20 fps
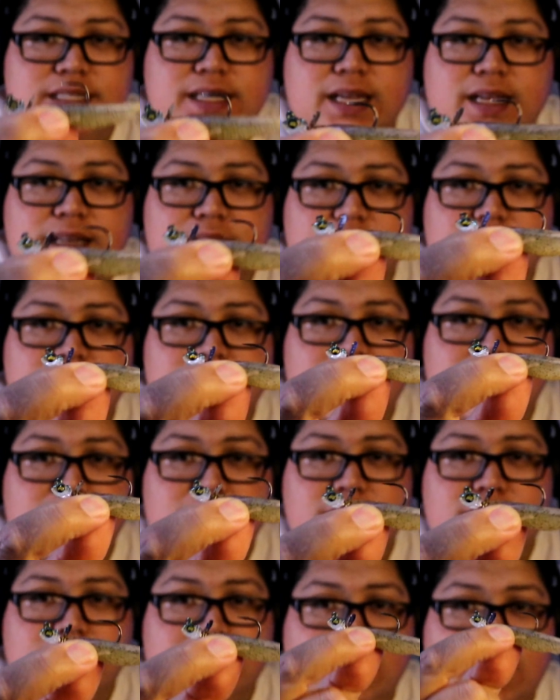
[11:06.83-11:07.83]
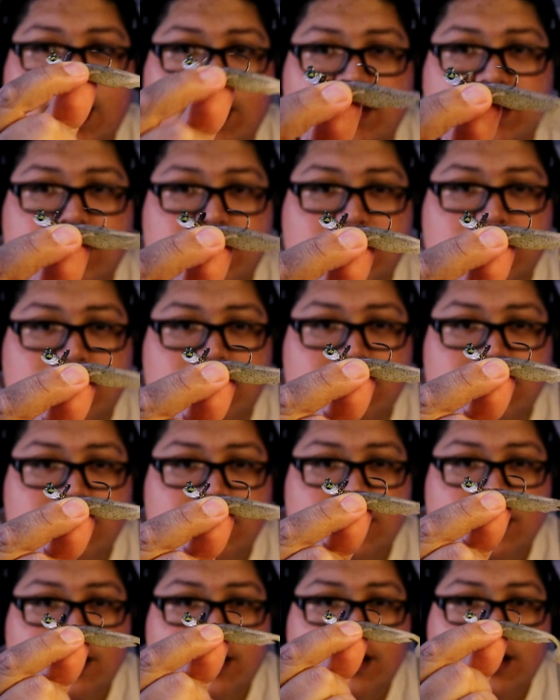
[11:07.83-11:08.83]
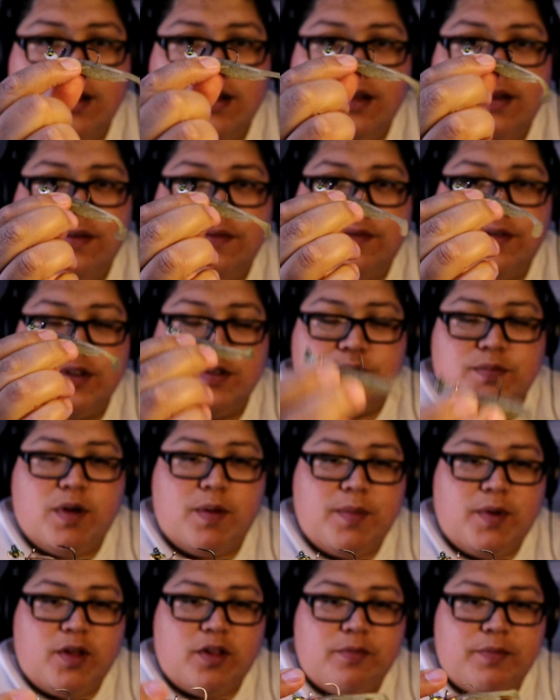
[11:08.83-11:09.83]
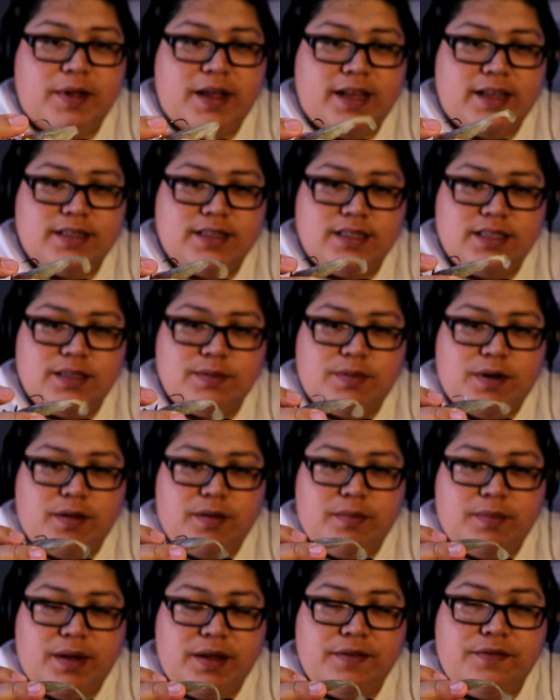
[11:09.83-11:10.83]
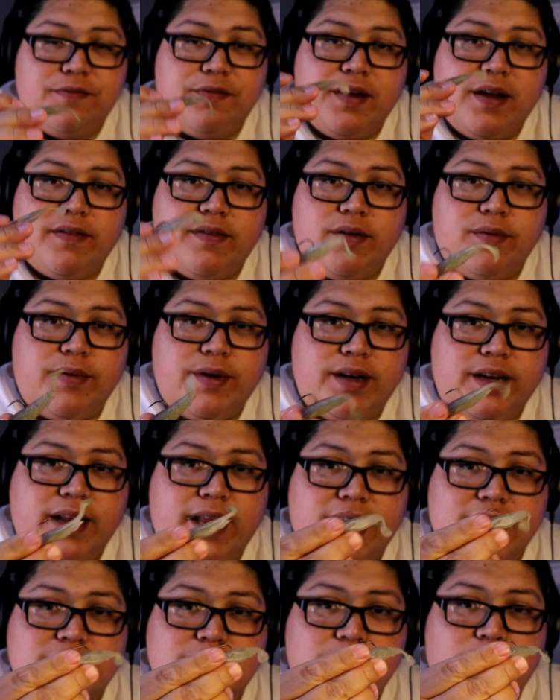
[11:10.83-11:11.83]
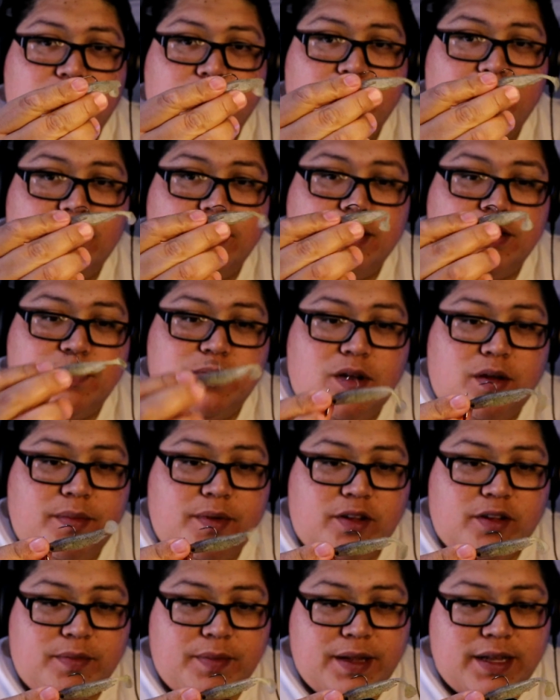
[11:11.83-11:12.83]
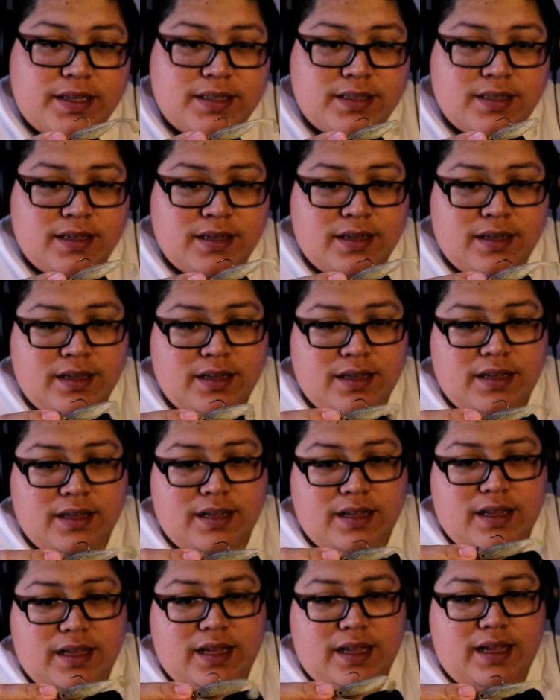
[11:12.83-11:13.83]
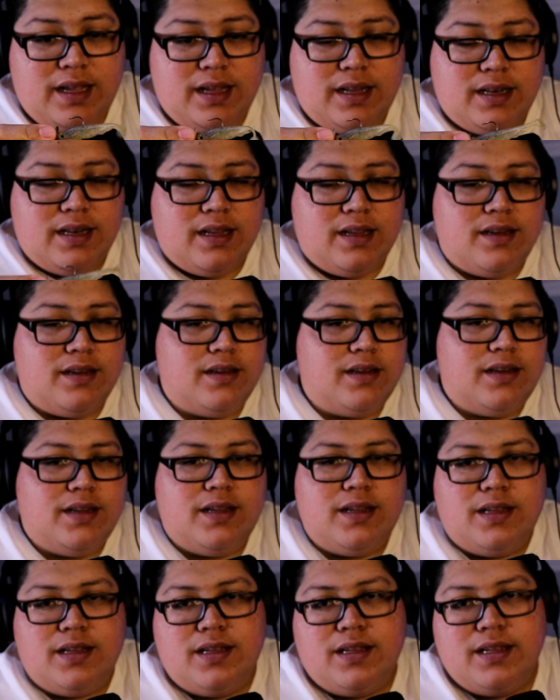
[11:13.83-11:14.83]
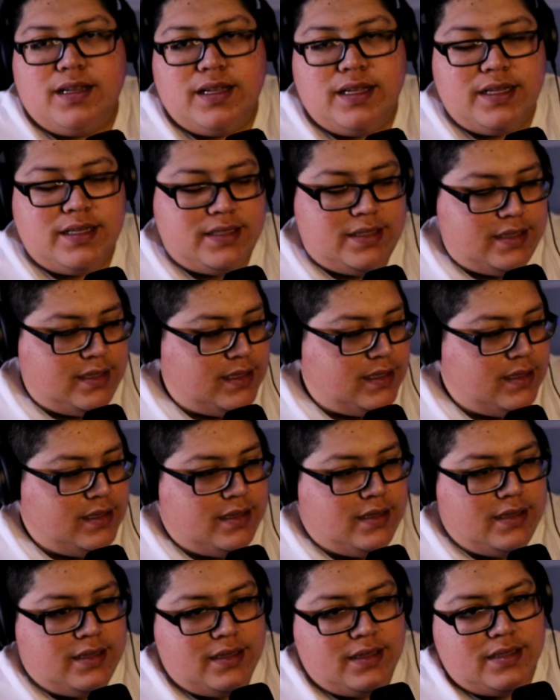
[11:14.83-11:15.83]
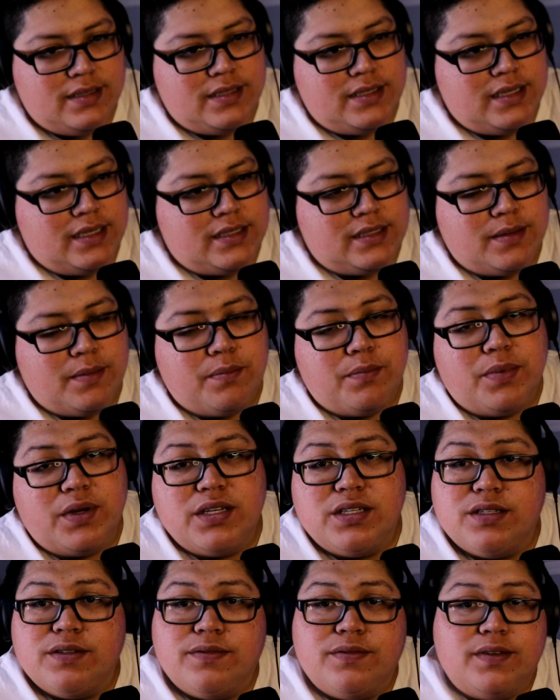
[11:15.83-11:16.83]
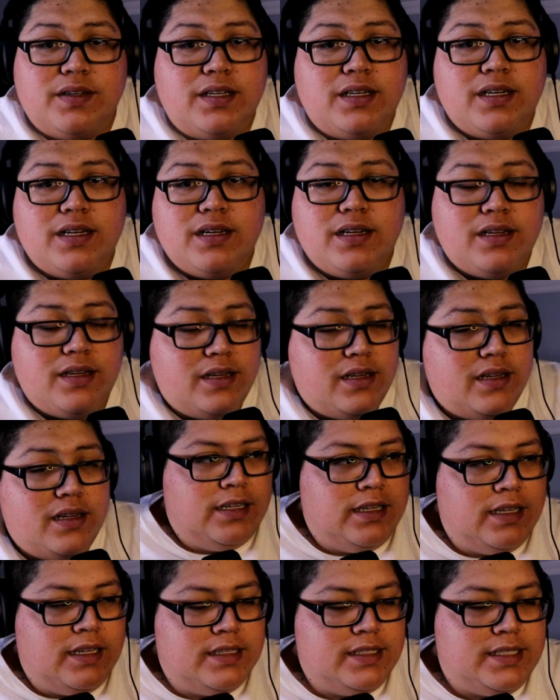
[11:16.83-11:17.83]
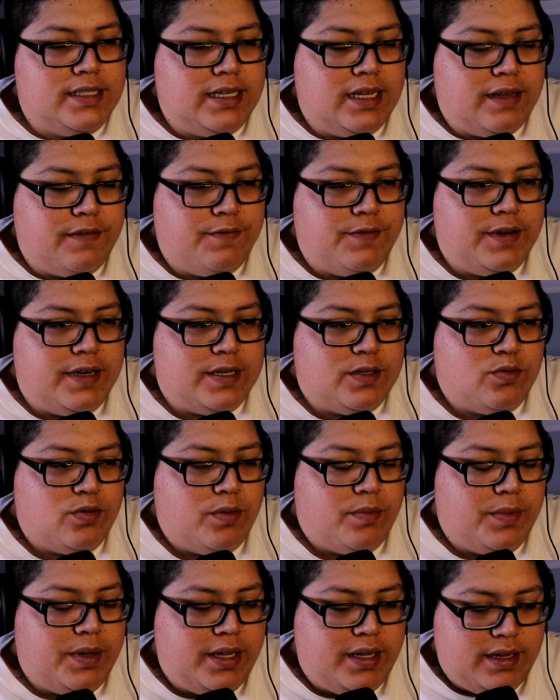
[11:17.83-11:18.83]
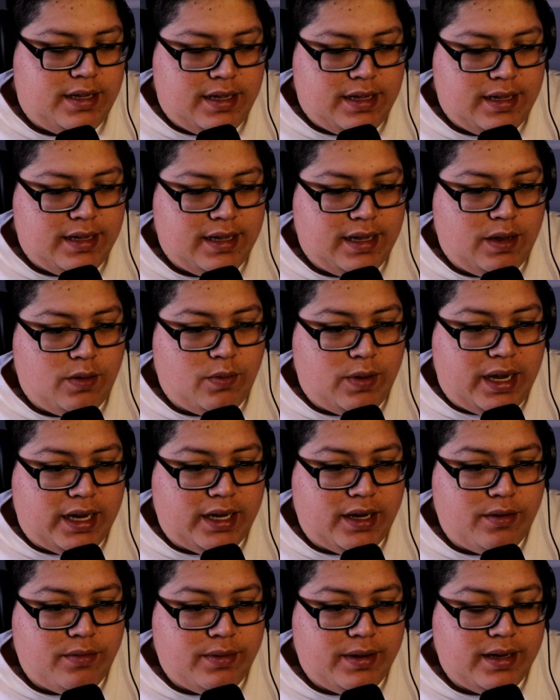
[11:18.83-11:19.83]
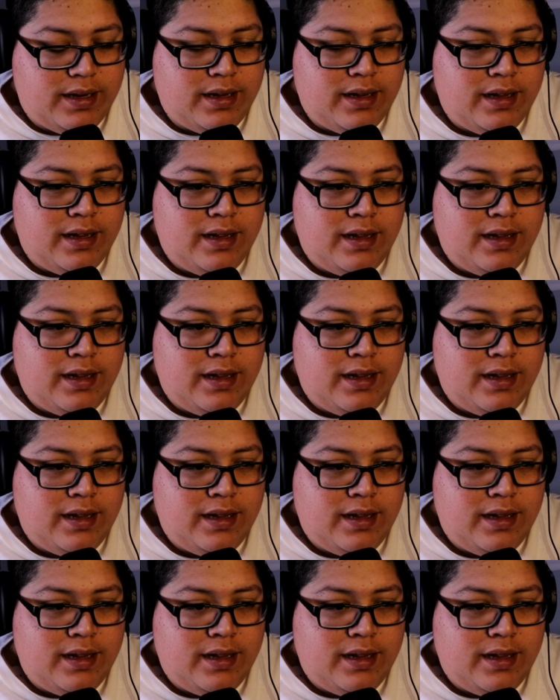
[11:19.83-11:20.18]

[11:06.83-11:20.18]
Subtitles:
technique out there for smallmouth bass. It's probably my favorite way to catch smallmouth bass. And it's just a bunch of fun. See, a finesse swim bait, a wacky rig,